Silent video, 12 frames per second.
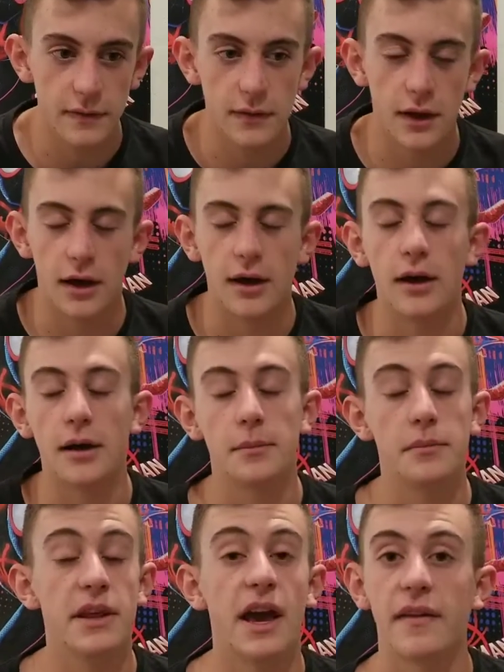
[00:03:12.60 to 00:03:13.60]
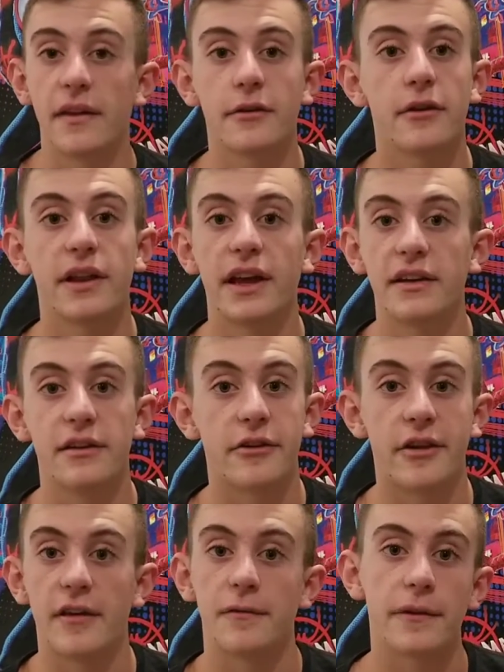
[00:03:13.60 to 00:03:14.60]
Yeah, that's all I had to
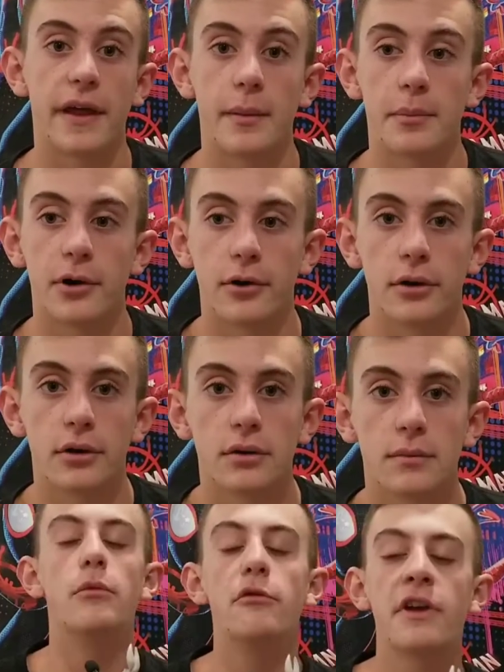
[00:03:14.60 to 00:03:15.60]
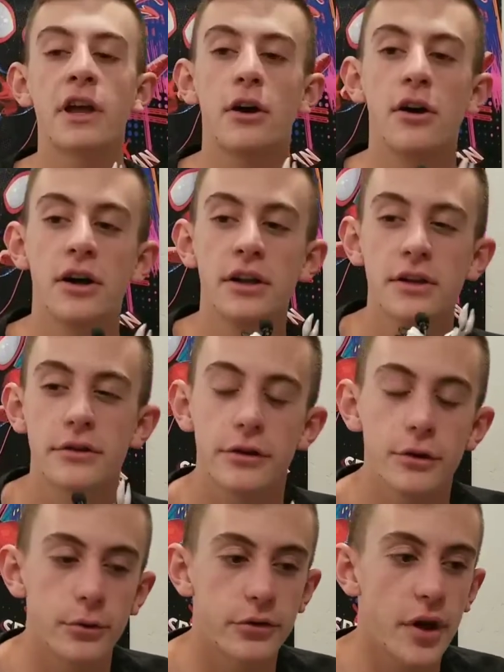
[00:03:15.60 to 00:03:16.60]
say for that part. Moving on
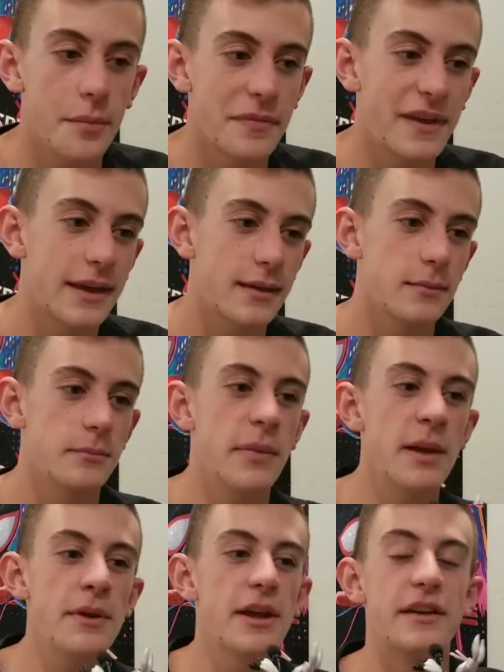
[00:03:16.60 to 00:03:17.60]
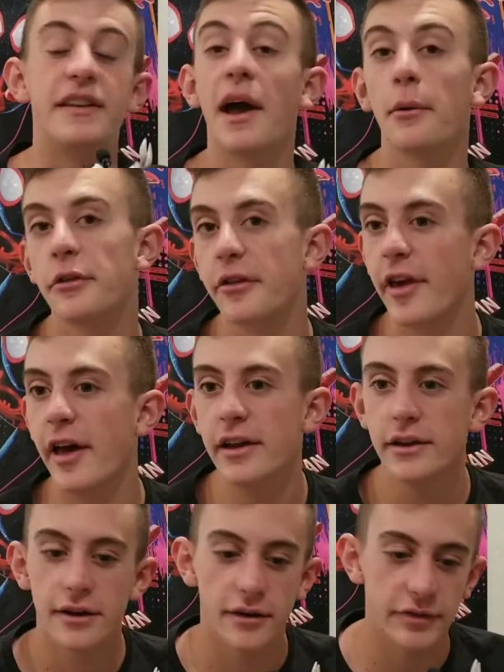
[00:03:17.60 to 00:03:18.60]
to something, maybe a
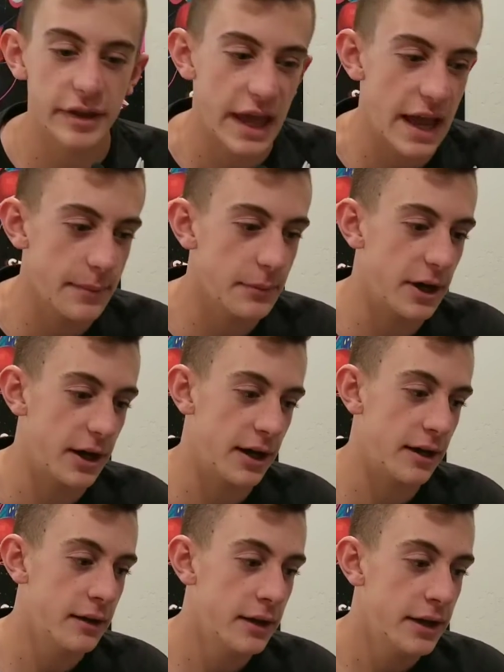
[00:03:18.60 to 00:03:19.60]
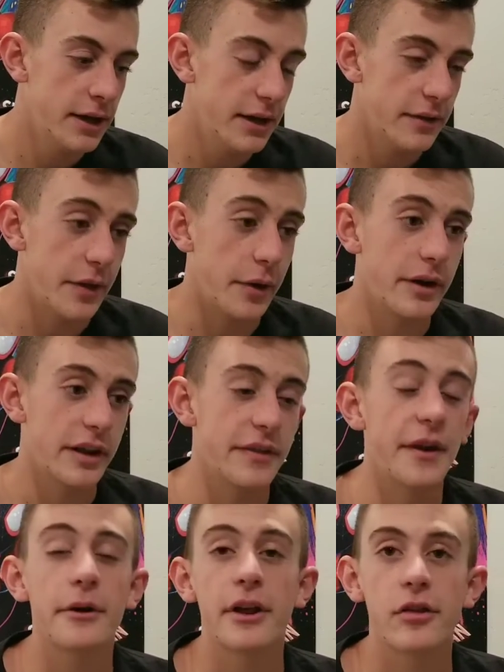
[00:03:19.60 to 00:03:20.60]
downside of the game,
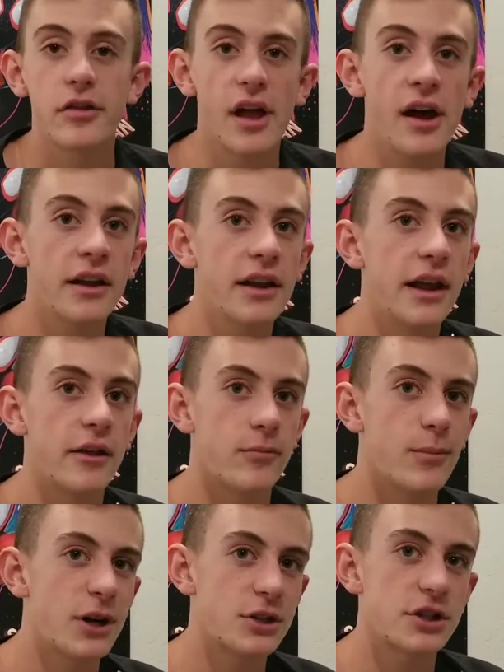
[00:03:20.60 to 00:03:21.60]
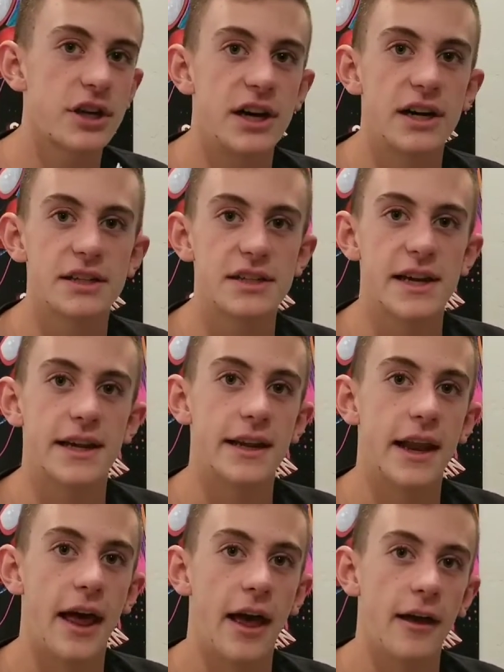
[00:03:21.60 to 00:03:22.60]
there is not as much content
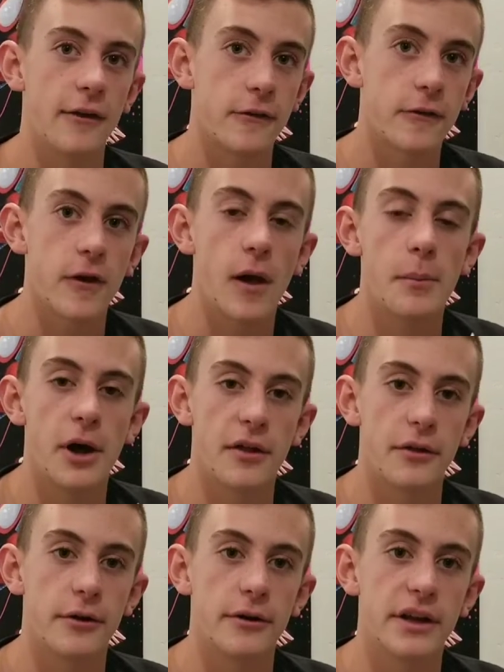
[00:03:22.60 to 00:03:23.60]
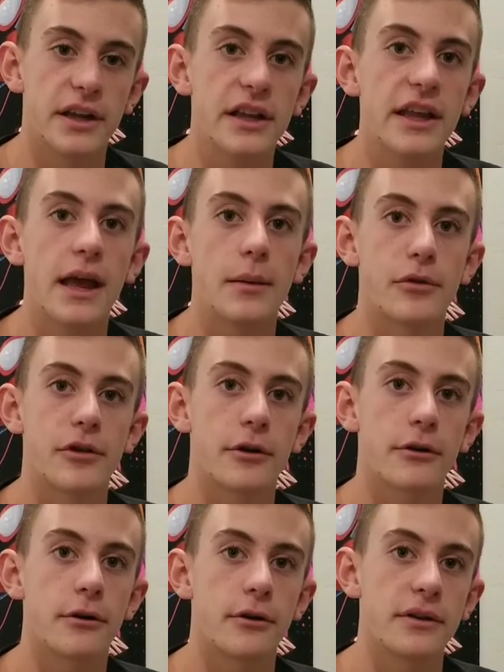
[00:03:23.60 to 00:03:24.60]
as some other indie games that are
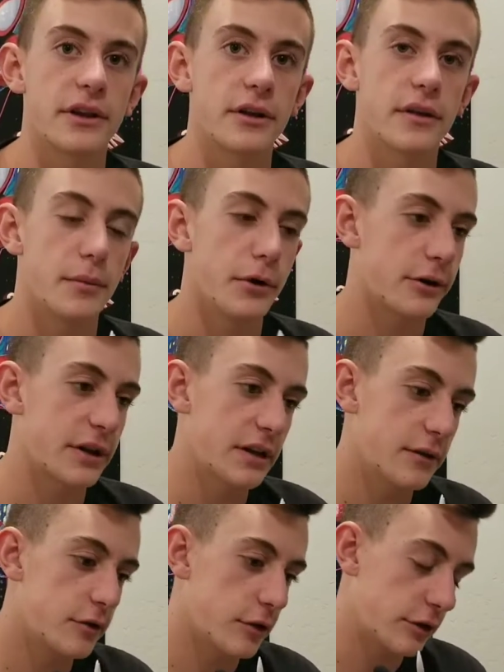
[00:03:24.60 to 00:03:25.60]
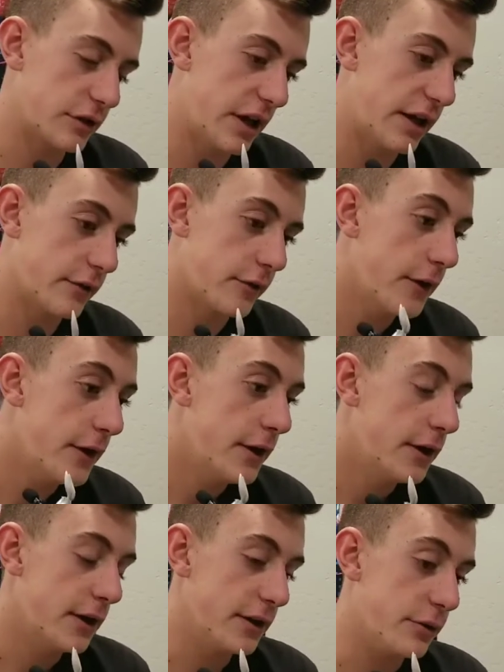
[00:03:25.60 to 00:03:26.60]
currently on the market, such as
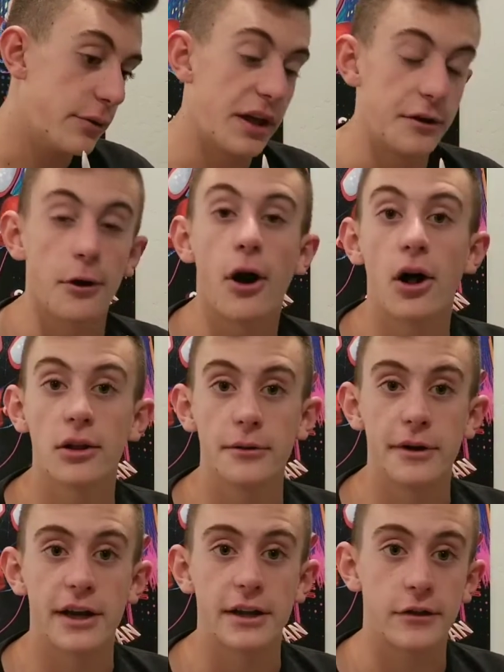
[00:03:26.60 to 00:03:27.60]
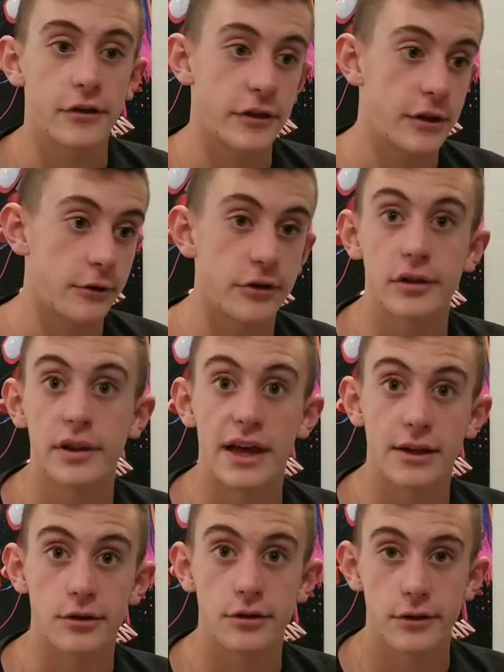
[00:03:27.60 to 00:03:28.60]
you get your Hollow Knights, your
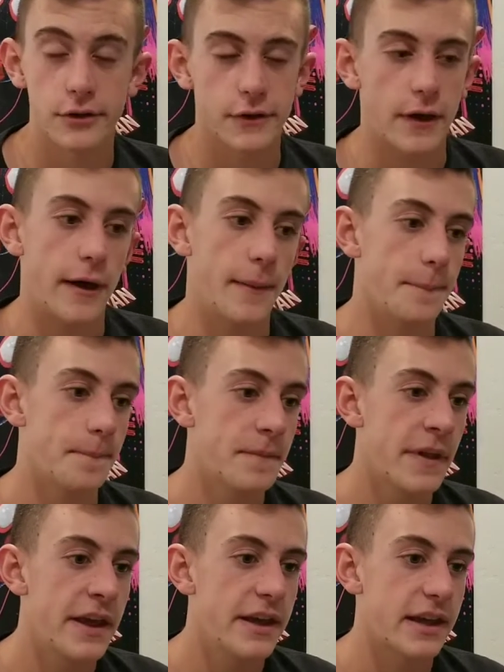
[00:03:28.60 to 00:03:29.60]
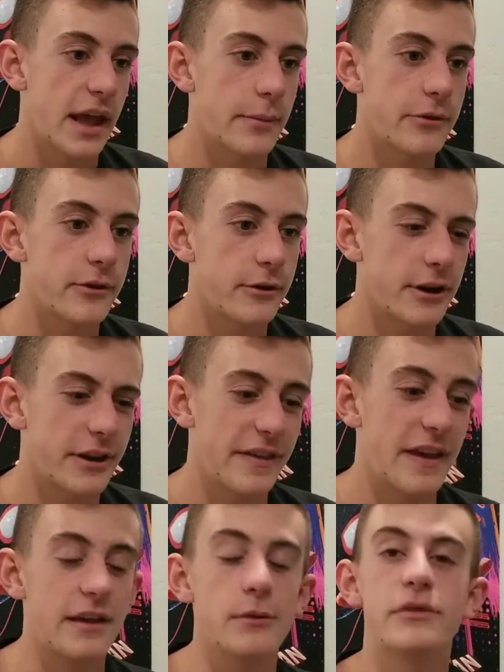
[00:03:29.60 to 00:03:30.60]
Celestes, games that are going to
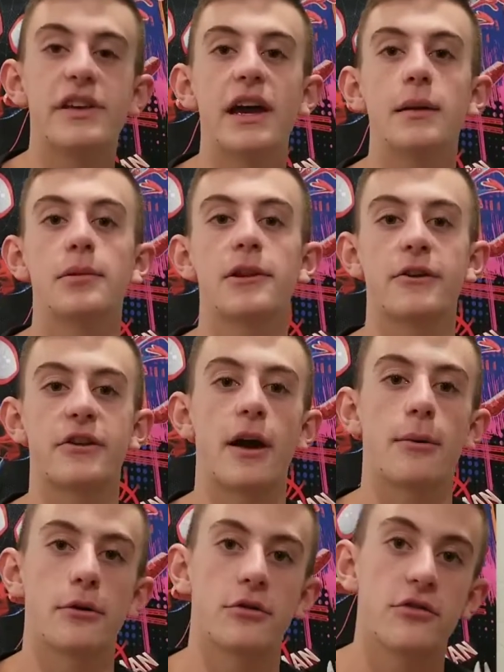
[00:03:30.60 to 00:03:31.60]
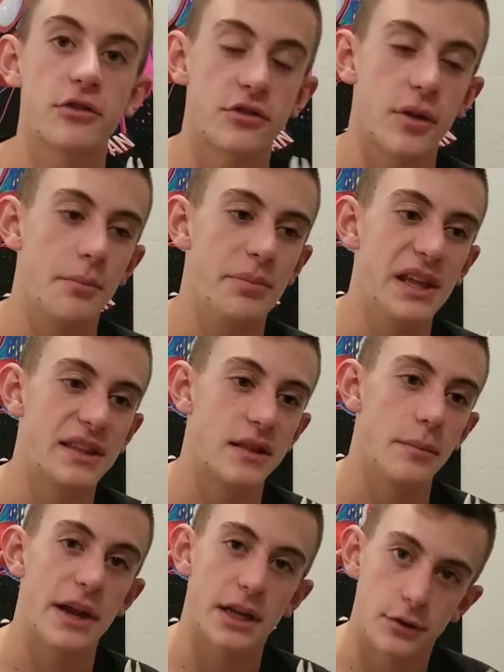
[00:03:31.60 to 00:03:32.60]
take you 10 plus hours just to beat the
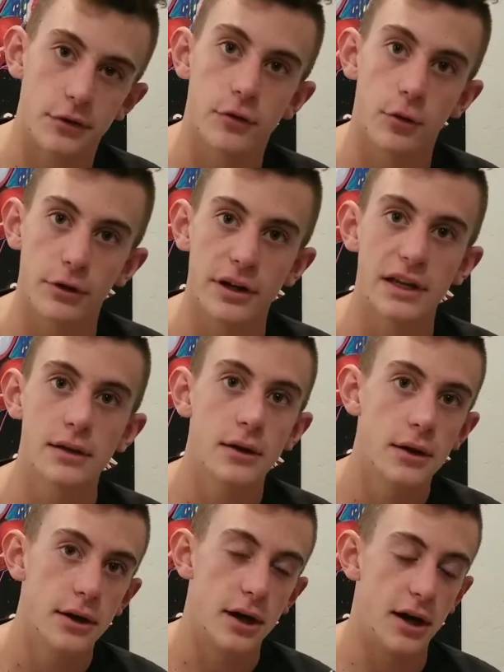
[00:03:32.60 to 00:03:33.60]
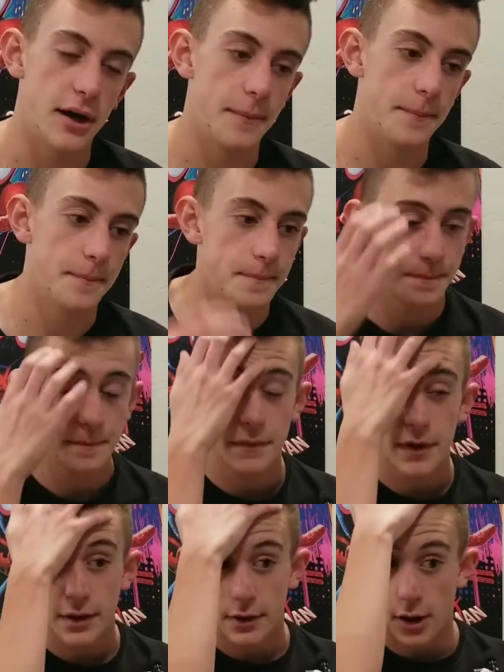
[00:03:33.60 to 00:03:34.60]
main story.
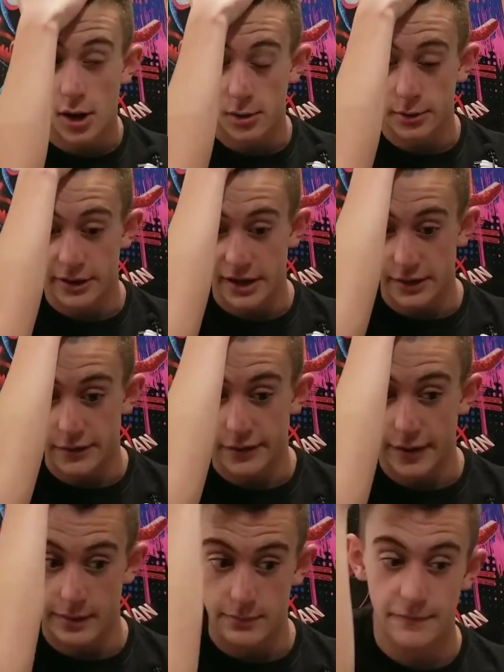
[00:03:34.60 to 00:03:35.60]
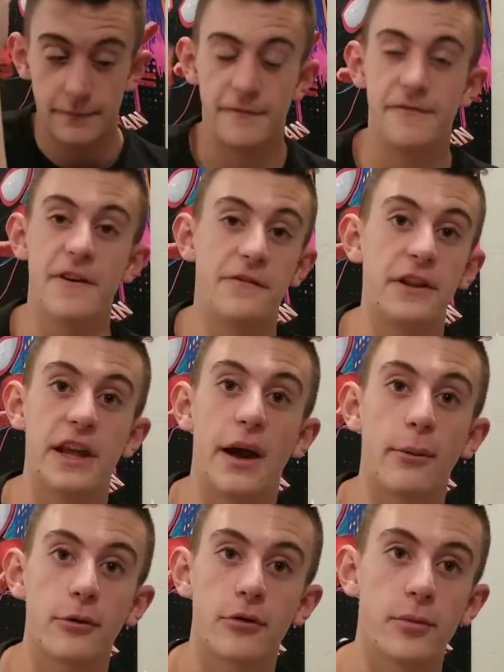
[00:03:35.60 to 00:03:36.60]
Hollow Knight's 50
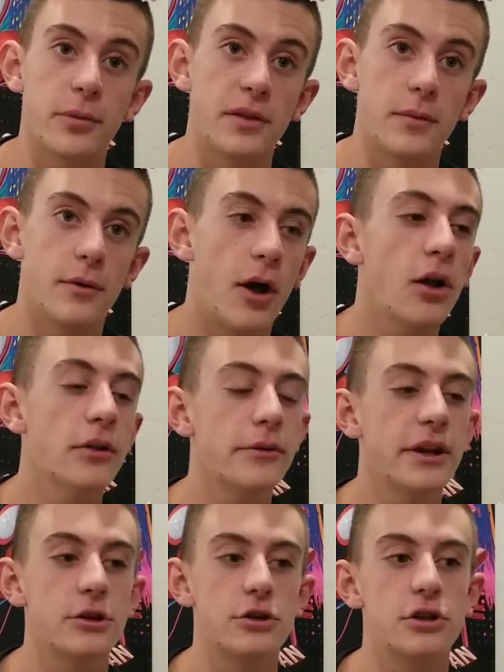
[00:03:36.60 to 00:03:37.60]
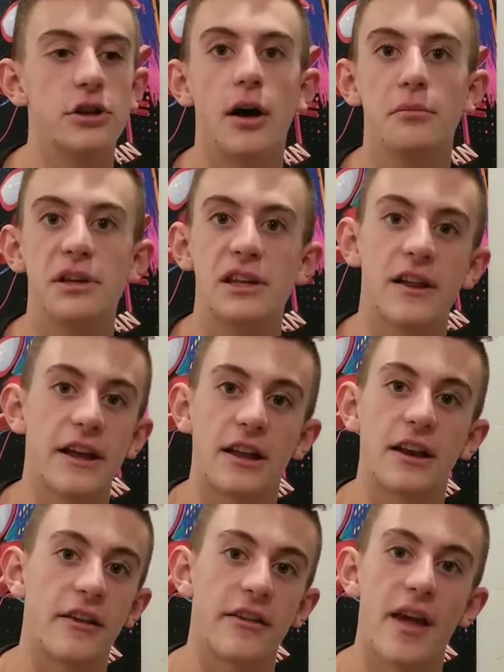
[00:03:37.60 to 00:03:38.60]
hours to beat. Hollow Knight should not be
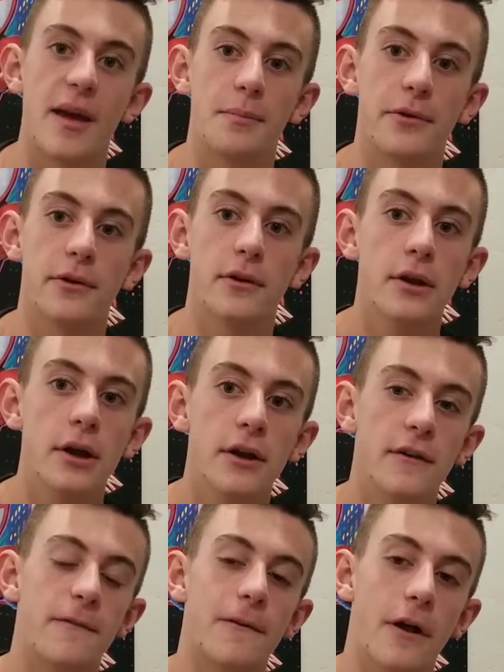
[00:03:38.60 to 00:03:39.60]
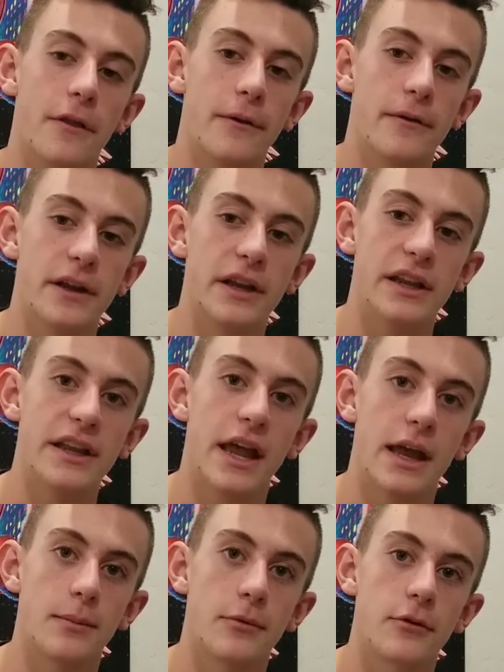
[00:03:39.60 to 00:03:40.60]
an example for other indie
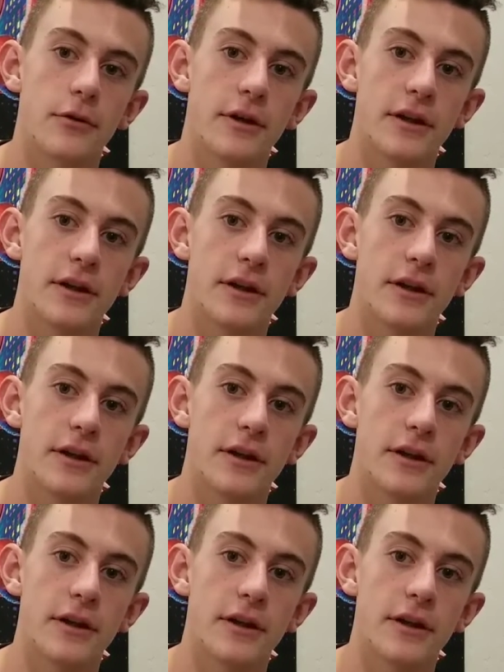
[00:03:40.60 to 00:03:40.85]
games.